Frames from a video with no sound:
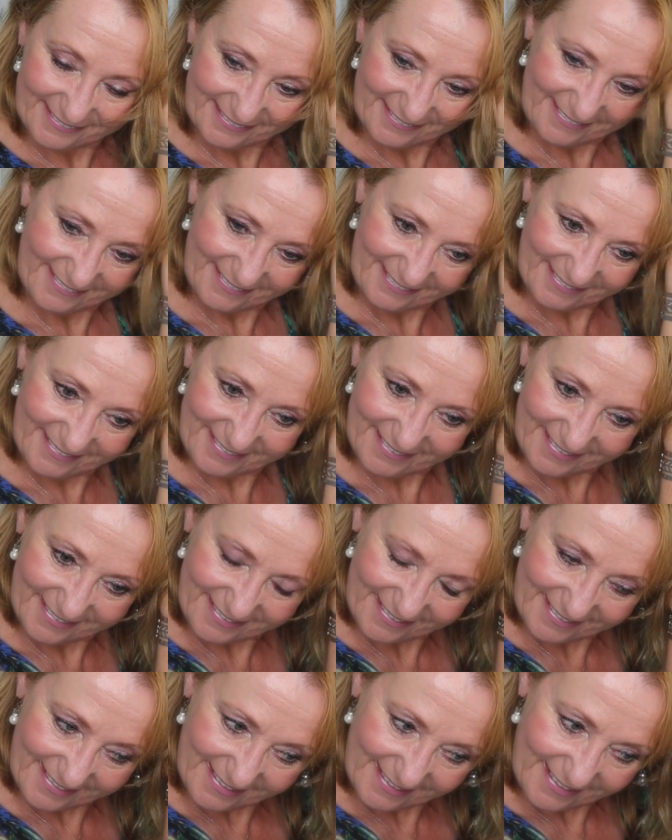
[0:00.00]

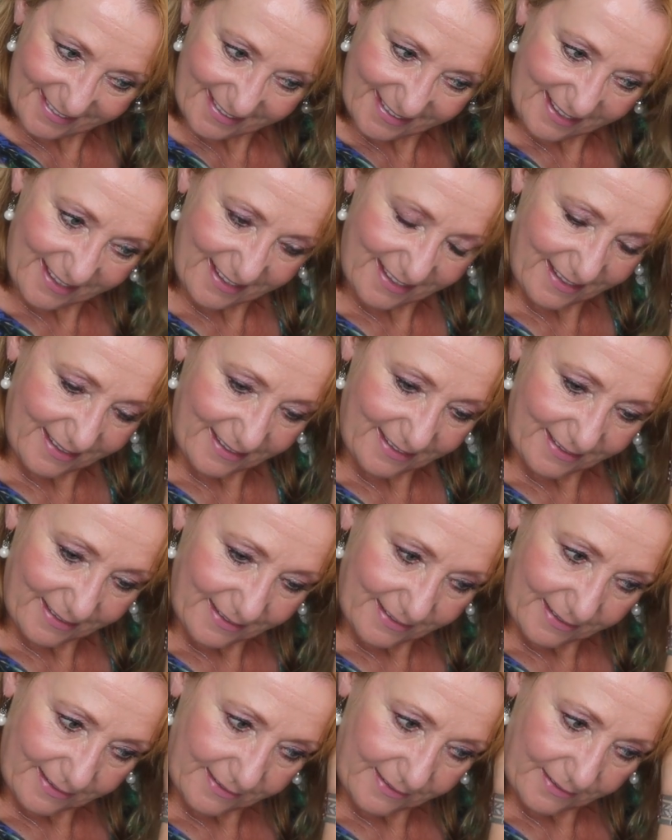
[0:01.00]

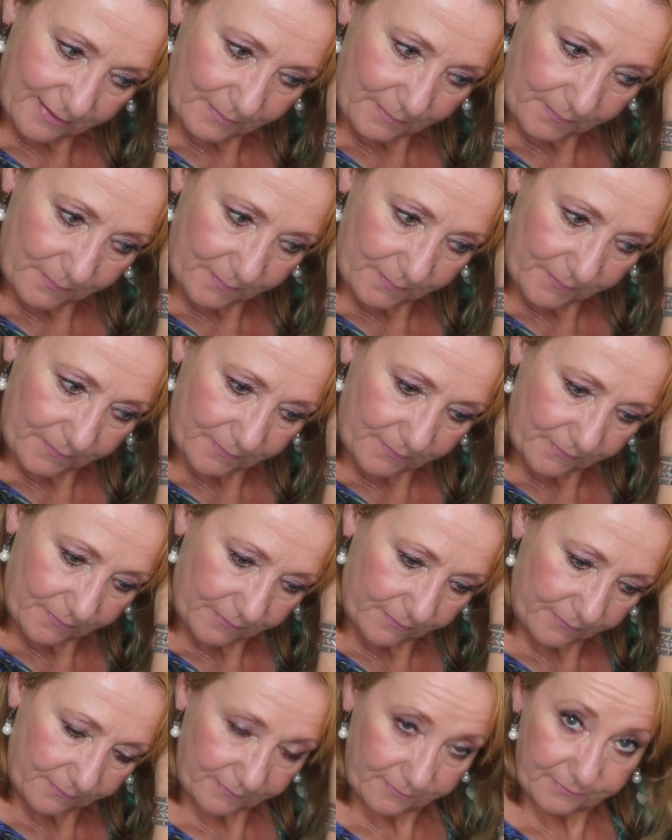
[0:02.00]

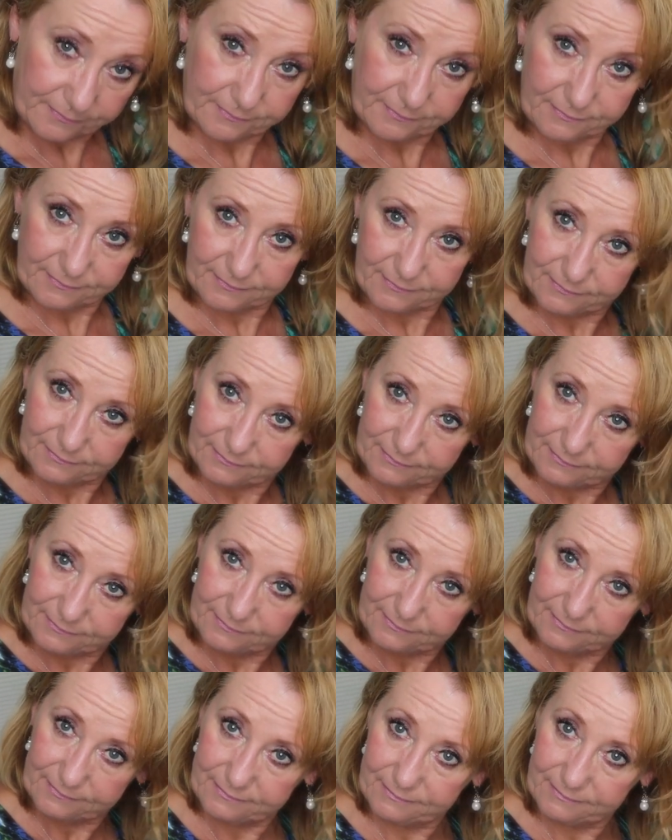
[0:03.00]
(silence)